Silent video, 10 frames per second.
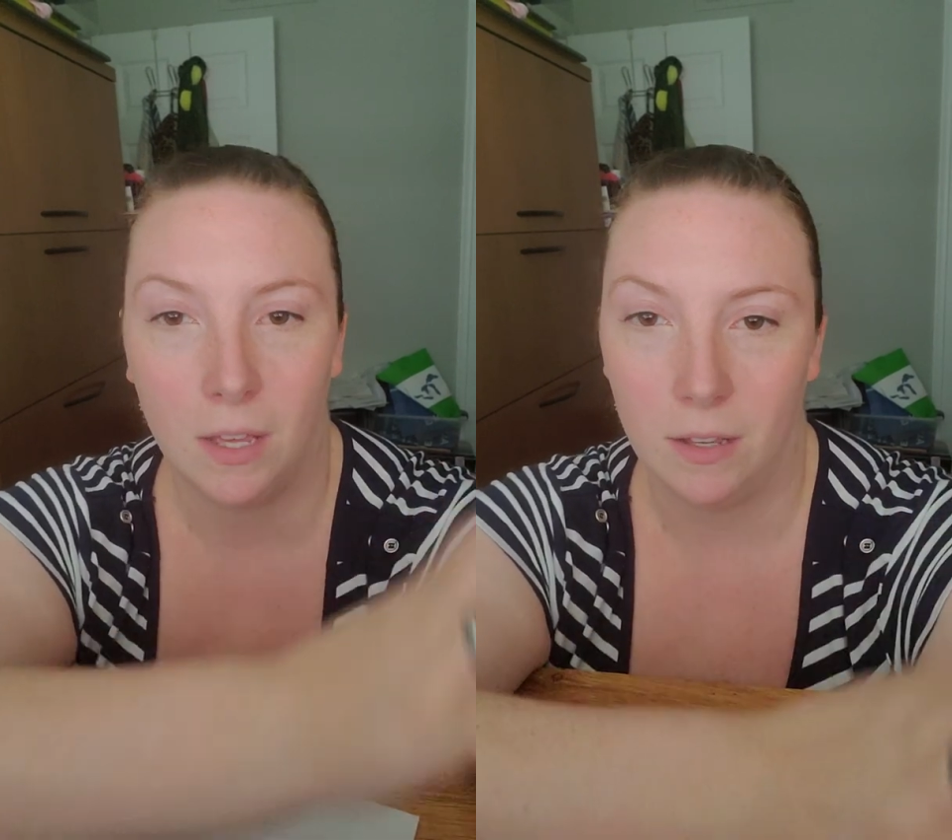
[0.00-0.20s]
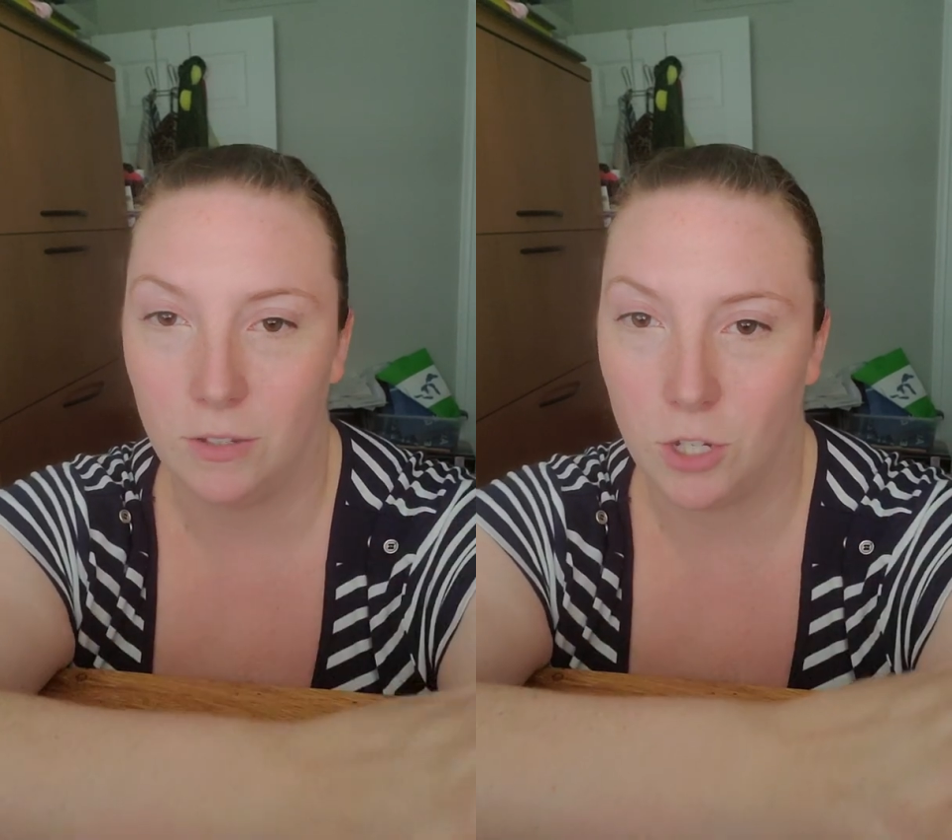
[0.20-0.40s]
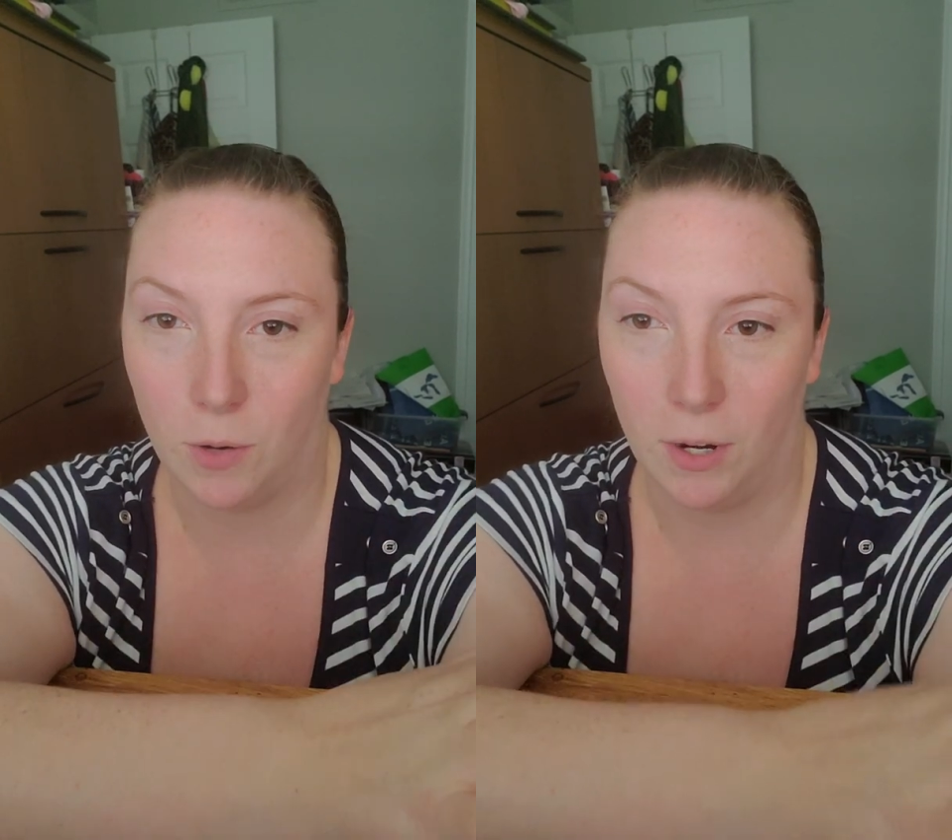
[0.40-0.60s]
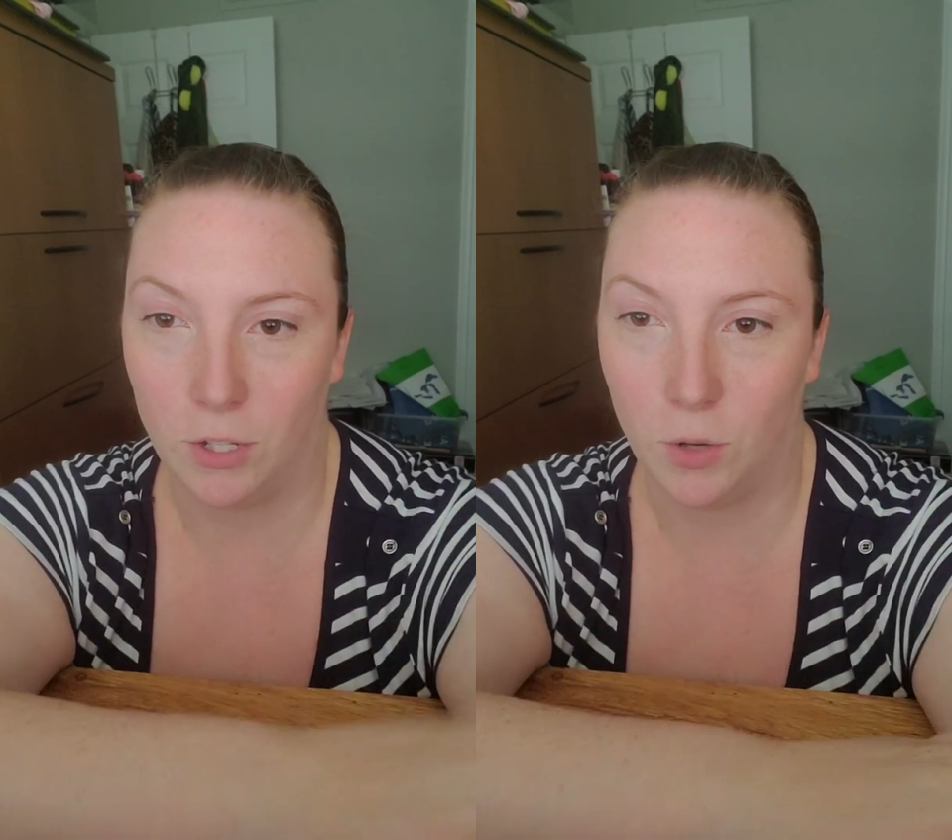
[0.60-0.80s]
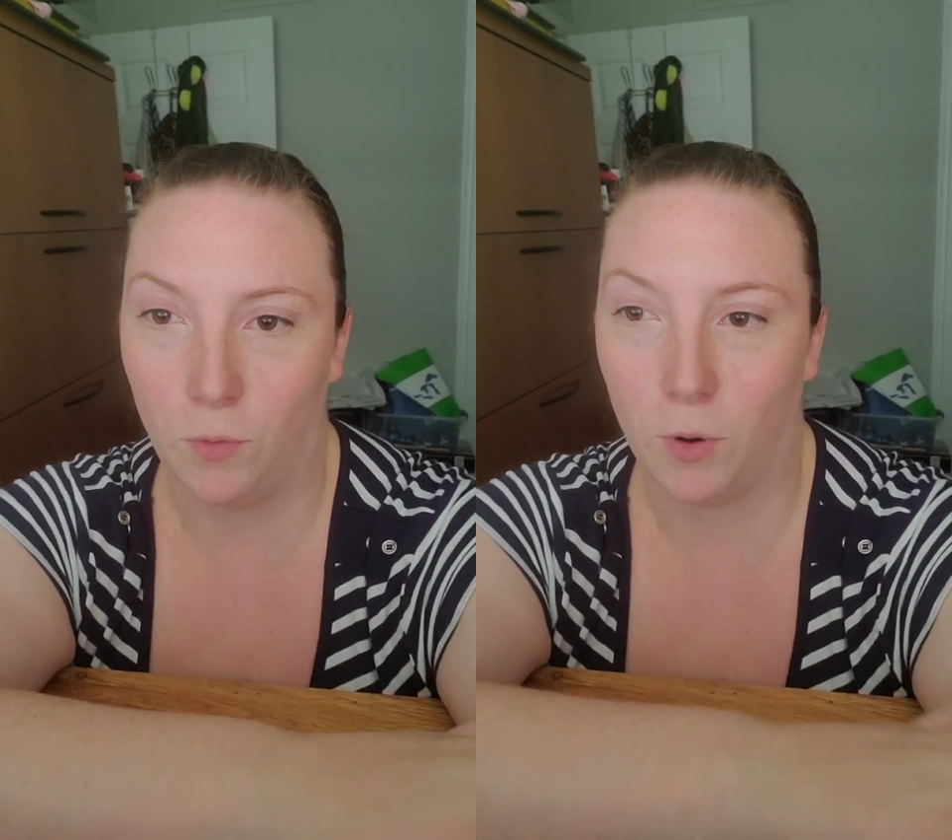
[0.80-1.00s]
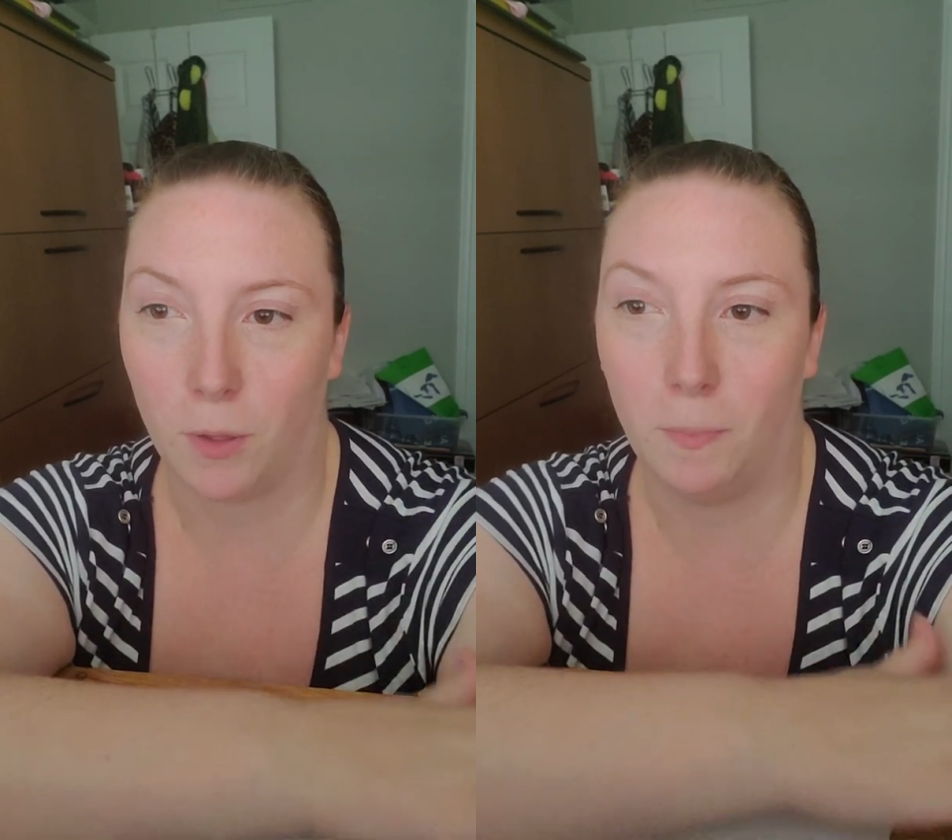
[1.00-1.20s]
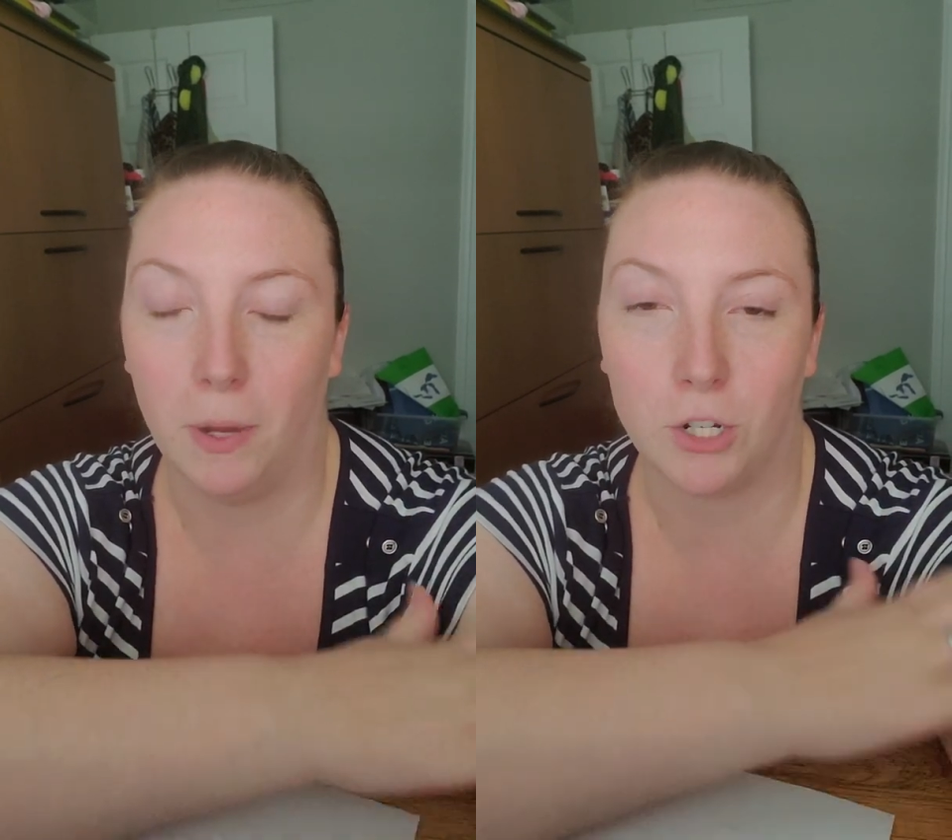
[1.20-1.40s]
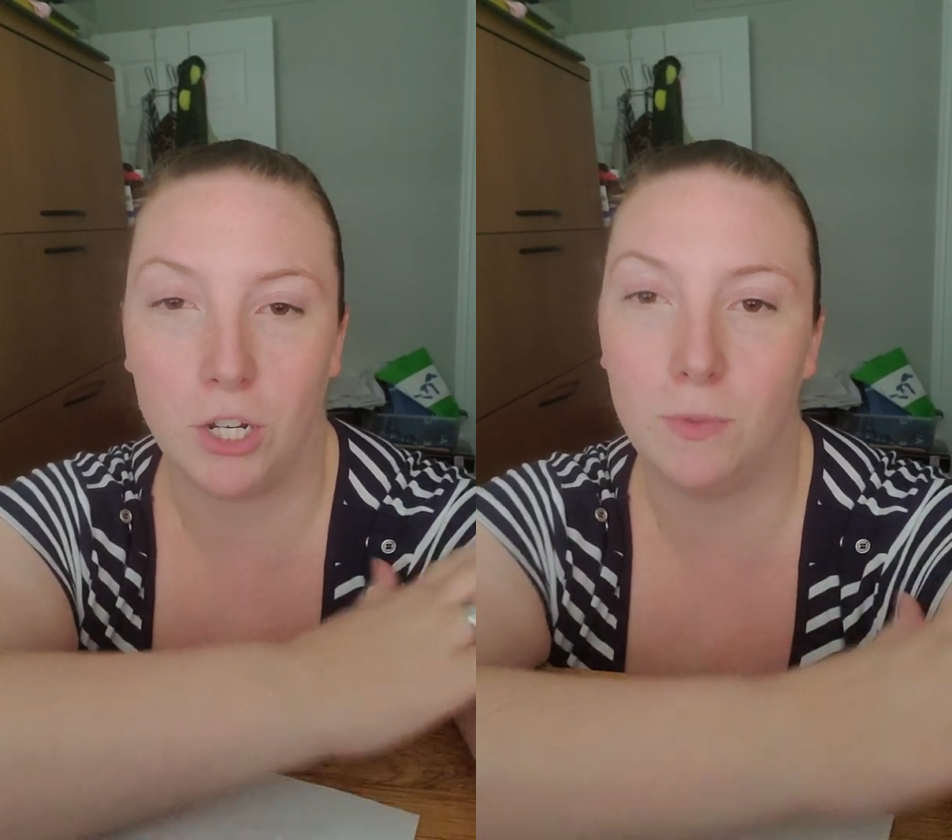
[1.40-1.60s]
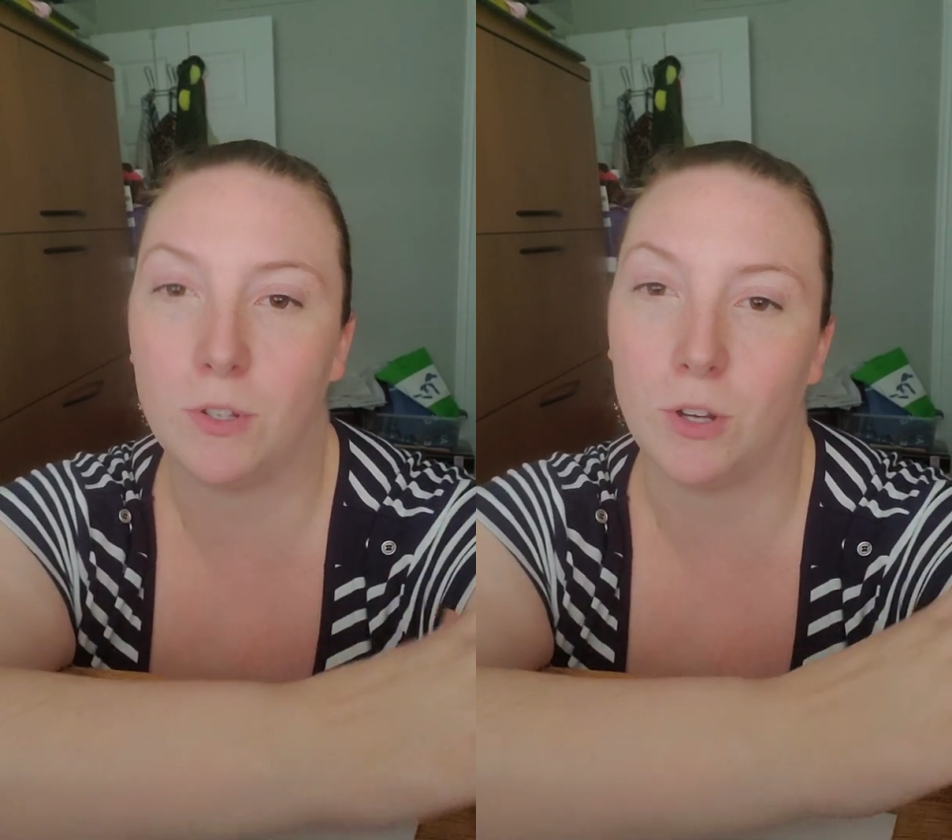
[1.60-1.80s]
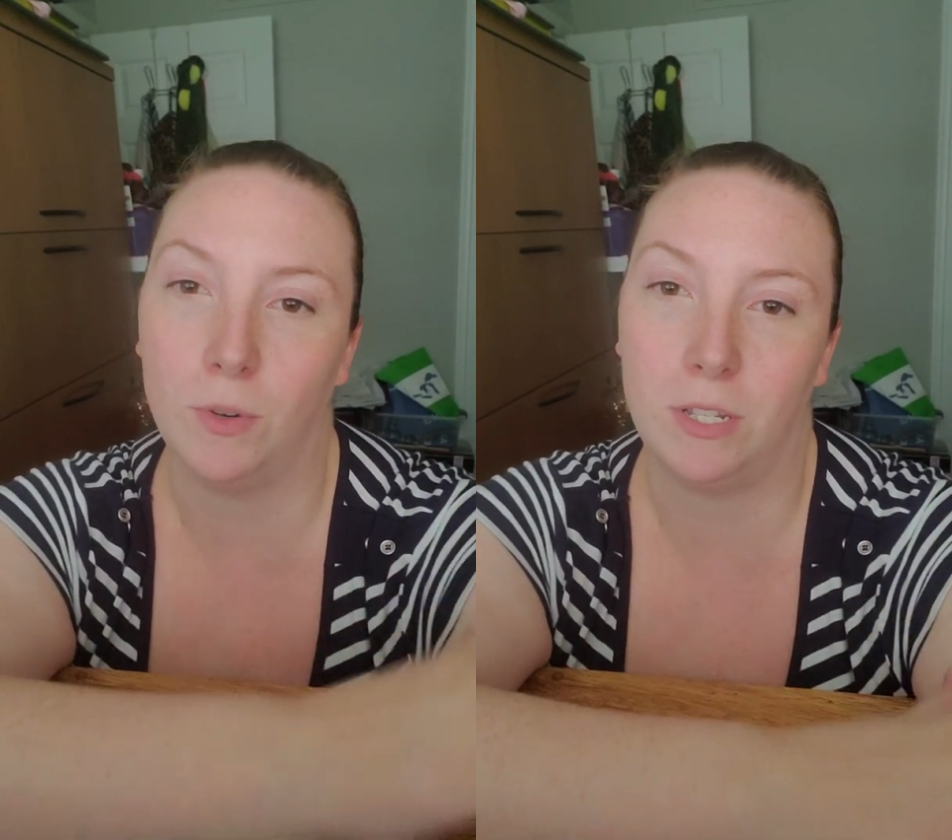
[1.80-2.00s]
so on and so forth. But she
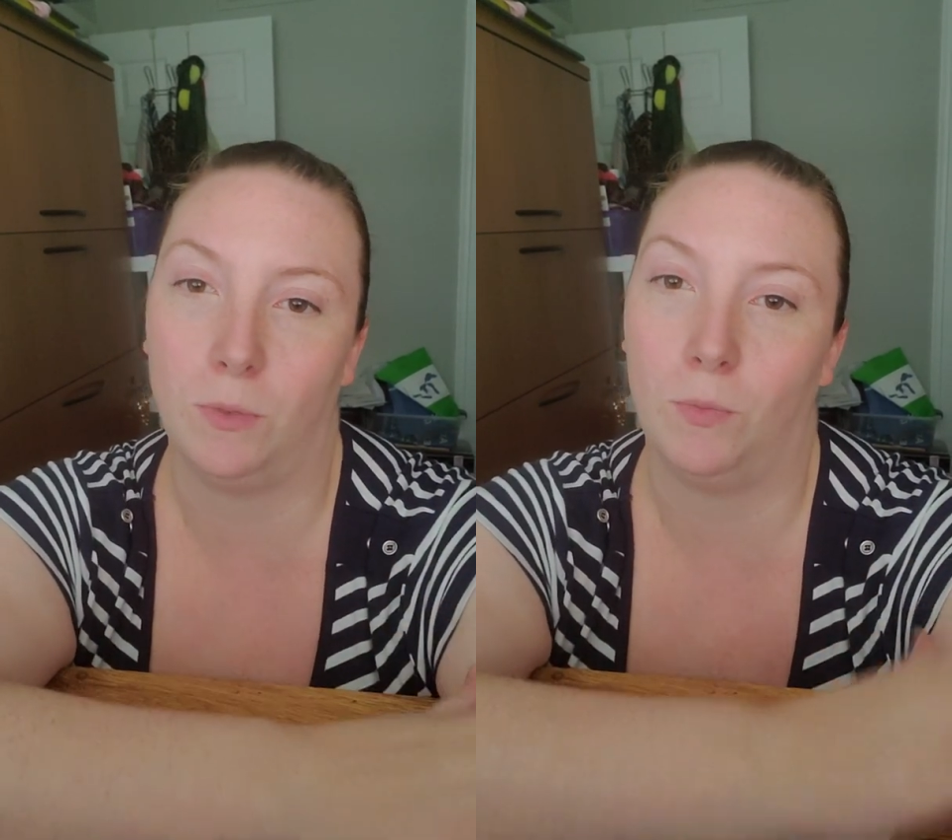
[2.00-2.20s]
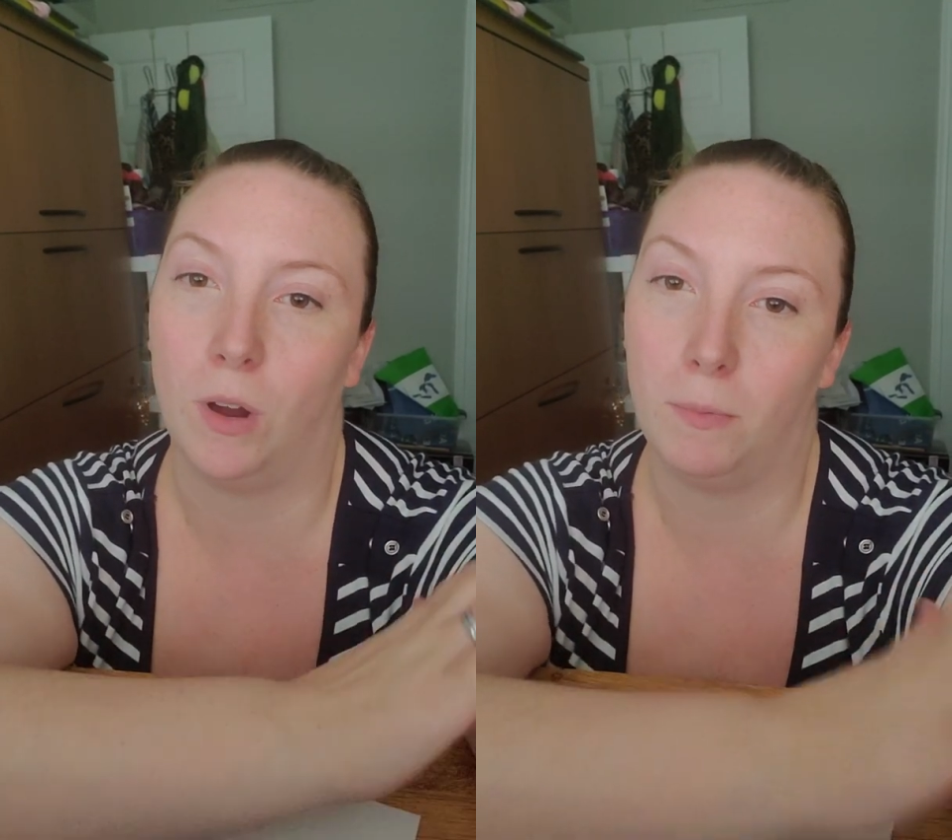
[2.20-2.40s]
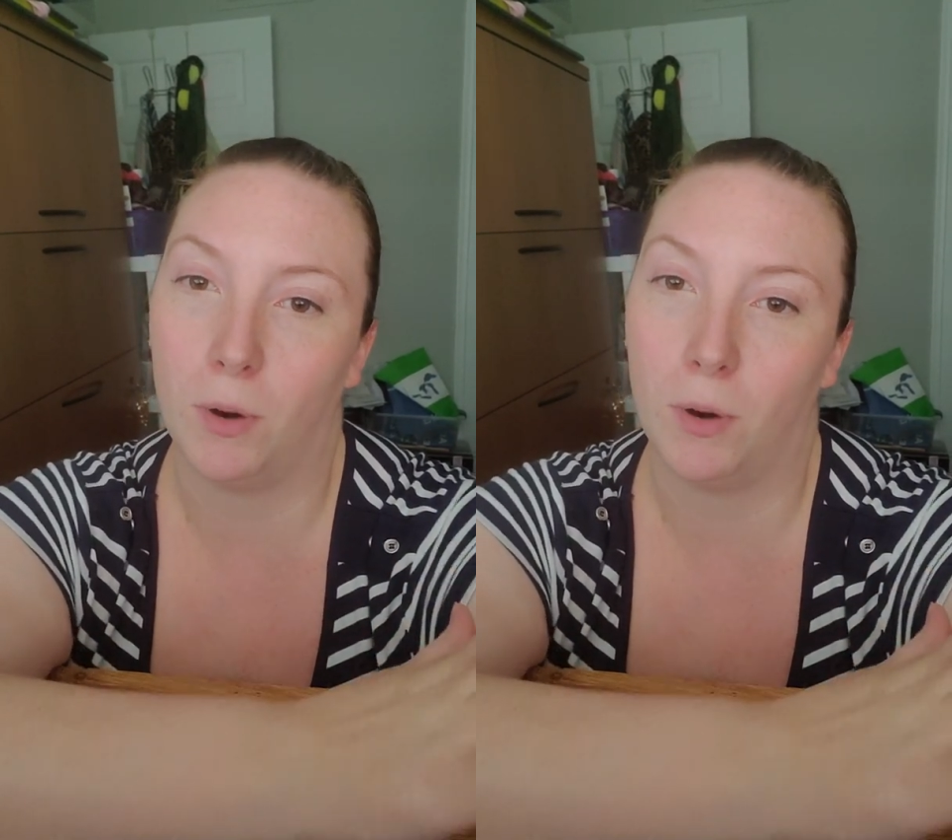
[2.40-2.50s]
was always the one